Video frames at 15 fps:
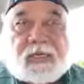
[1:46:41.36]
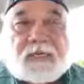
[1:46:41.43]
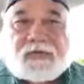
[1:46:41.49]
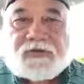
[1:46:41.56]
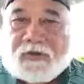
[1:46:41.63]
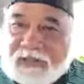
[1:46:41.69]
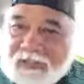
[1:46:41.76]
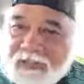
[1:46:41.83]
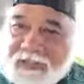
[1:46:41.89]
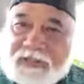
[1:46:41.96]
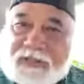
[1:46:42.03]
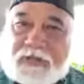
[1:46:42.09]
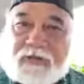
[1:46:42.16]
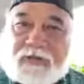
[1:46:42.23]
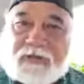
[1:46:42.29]

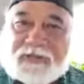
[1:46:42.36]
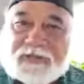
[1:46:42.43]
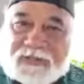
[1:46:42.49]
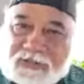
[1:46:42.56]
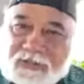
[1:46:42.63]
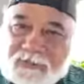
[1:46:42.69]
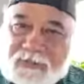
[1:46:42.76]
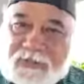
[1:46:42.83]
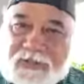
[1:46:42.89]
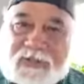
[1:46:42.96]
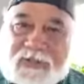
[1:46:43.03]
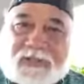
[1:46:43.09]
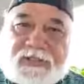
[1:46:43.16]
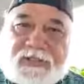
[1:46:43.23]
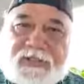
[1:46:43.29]
traditional
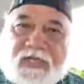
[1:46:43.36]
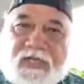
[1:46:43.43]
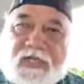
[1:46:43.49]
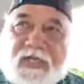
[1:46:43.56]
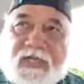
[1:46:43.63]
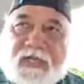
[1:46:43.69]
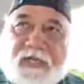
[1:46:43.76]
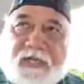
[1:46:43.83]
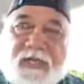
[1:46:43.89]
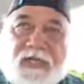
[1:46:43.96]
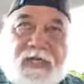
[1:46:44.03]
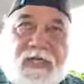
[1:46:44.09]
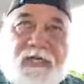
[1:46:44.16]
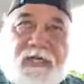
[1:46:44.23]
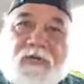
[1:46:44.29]
seaweeds,
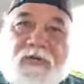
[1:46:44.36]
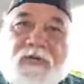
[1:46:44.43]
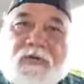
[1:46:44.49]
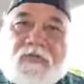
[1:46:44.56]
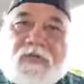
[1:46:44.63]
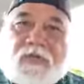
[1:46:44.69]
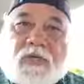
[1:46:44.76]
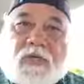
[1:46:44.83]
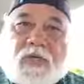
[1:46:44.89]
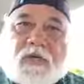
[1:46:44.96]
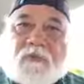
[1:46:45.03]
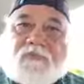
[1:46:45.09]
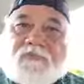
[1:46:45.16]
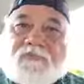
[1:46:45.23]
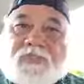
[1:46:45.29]
we
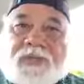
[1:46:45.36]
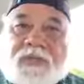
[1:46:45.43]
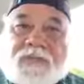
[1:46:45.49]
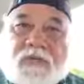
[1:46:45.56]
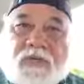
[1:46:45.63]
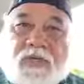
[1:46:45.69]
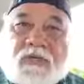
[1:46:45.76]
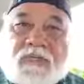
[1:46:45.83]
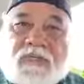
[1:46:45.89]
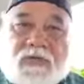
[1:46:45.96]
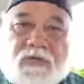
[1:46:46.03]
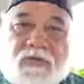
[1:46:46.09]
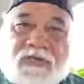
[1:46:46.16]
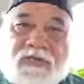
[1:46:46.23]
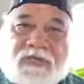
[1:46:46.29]
are people of
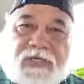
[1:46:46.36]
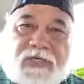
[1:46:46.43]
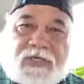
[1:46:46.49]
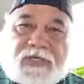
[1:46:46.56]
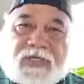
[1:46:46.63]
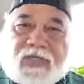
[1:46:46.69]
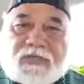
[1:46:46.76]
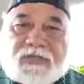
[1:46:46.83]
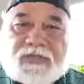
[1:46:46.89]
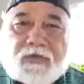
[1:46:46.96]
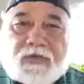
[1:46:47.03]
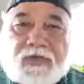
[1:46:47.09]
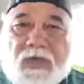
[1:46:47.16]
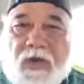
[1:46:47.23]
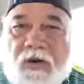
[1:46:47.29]
the ocean, and so
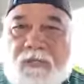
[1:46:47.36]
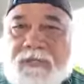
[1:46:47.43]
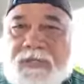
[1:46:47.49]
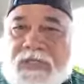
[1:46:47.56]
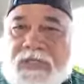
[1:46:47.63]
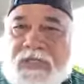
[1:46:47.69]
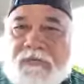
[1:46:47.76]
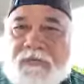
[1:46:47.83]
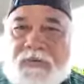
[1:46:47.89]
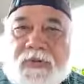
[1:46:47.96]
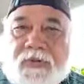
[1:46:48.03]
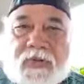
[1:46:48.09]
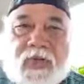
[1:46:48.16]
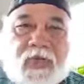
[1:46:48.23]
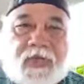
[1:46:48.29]
we are
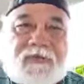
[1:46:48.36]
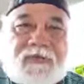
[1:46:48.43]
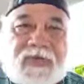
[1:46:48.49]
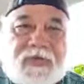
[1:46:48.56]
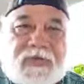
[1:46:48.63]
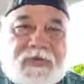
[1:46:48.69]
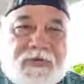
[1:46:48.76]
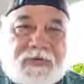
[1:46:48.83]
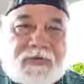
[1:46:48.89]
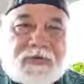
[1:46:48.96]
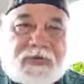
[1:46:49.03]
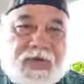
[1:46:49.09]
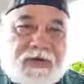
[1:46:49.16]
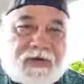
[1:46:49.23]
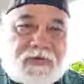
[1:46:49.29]
people of the
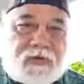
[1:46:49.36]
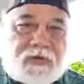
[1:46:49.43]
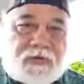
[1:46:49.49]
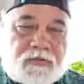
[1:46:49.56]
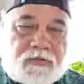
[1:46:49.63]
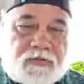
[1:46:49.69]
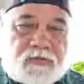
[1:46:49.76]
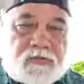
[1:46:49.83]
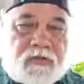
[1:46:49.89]
intertidal zone.